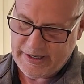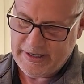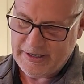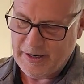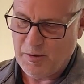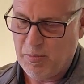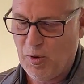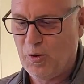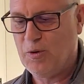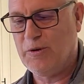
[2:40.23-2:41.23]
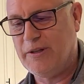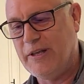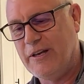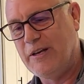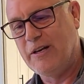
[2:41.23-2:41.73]
in a bowl
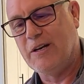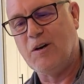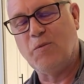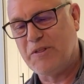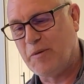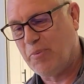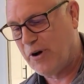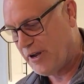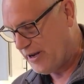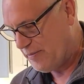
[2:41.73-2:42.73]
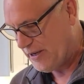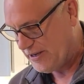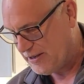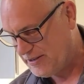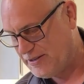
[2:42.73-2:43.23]
with the brine
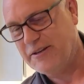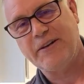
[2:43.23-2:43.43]
because